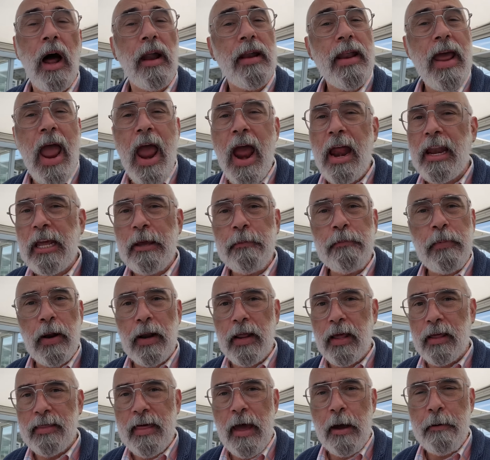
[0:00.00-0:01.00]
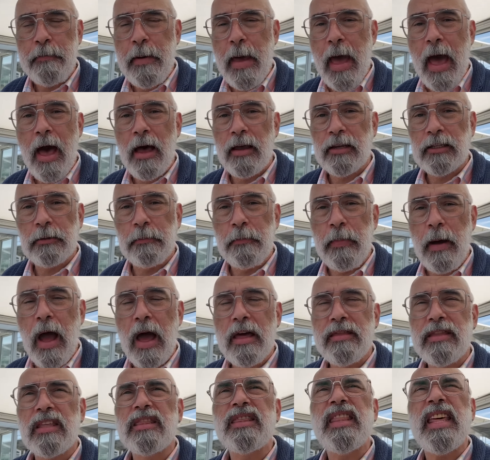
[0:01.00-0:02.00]
on anybody that passed
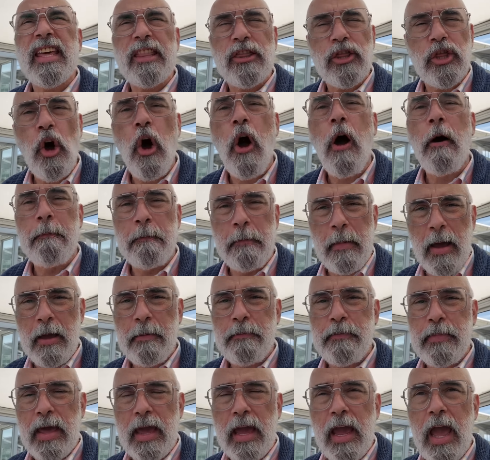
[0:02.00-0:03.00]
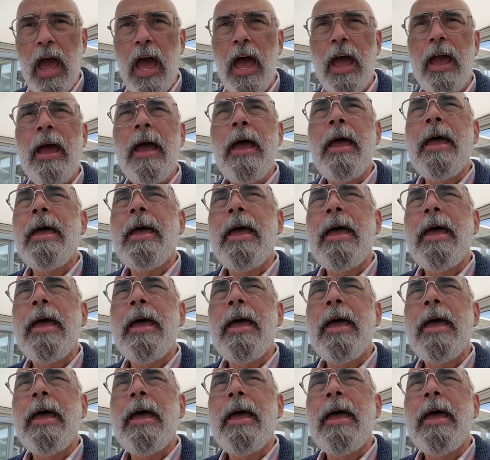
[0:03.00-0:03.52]
by that they thought might be gay.